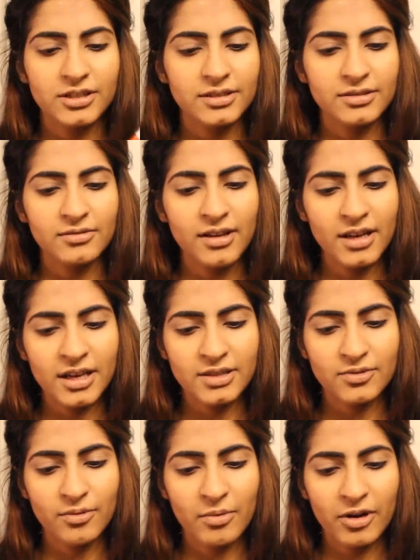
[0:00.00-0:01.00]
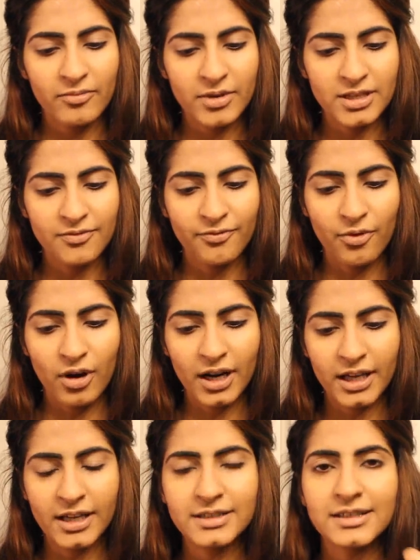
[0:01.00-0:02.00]
This one is from one of my
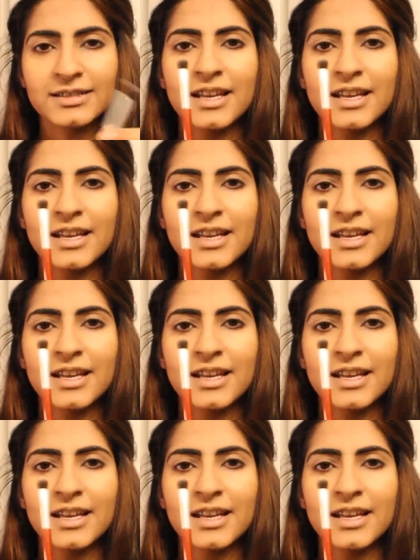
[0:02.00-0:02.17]
Sephora kits.